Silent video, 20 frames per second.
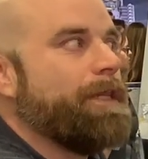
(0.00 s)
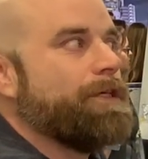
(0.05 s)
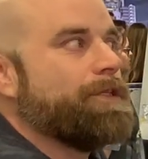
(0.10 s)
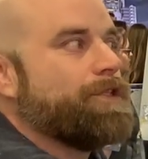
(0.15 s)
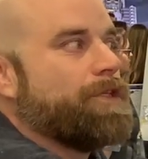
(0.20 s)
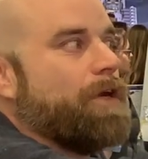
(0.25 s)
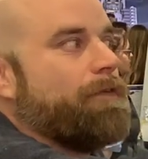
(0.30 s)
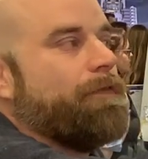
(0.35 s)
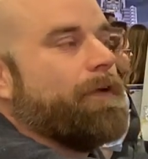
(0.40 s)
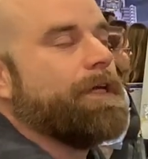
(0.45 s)
the
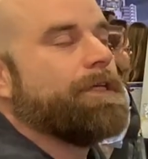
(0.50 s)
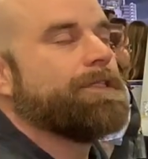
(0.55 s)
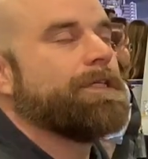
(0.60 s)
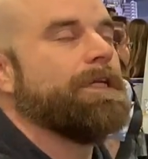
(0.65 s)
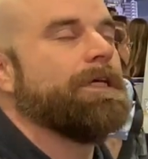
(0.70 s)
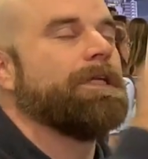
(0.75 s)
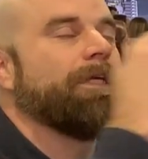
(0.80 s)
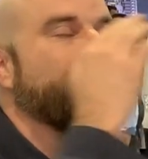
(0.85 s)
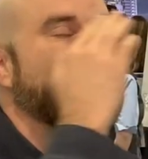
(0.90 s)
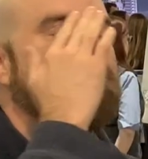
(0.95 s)
surface,
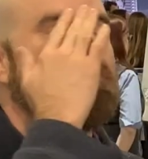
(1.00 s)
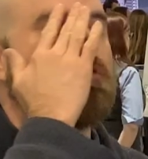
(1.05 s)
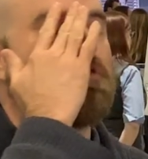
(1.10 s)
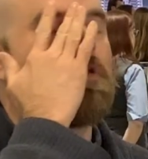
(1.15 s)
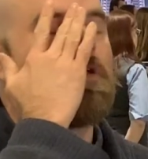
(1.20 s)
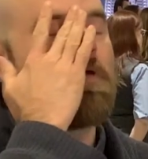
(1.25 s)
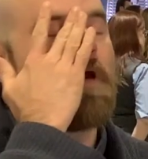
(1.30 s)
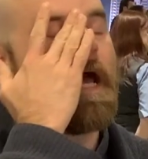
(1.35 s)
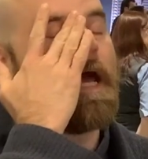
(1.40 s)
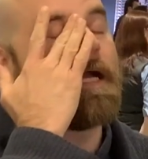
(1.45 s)
and it gives you the
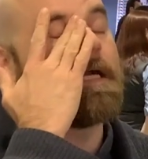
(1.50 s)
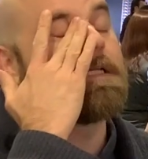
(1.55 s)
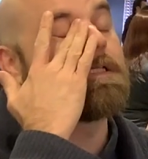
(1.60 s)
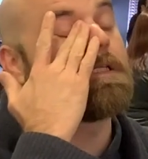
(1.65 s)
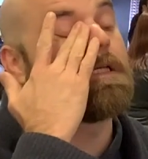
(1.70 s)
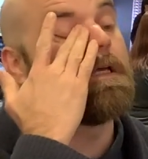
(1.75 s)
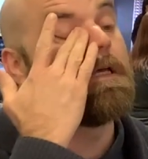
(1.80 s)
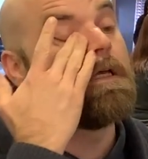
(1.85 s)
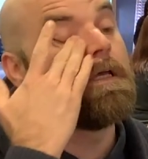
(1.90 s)
cracks.